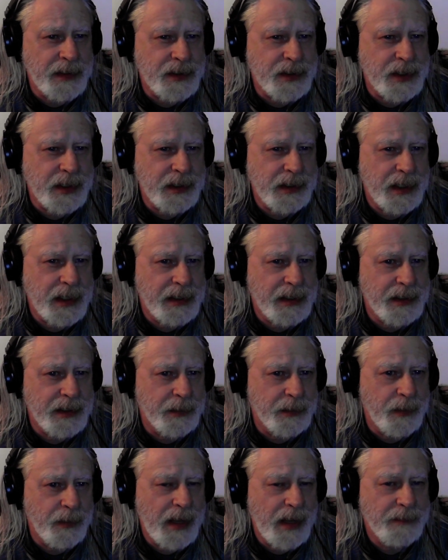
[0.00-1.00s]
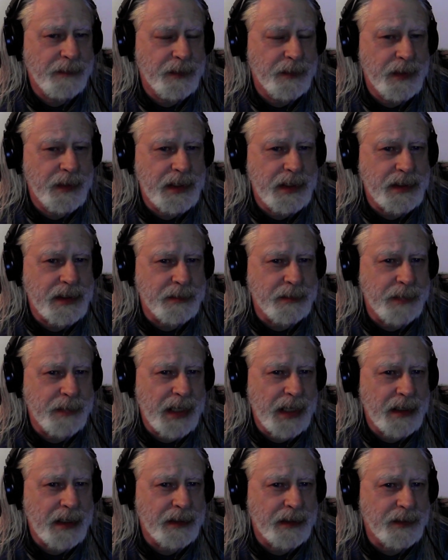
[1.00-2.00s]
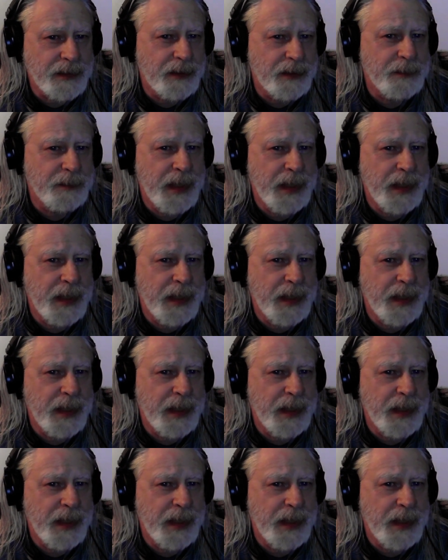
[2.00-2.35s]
shed light on the rivalries and turf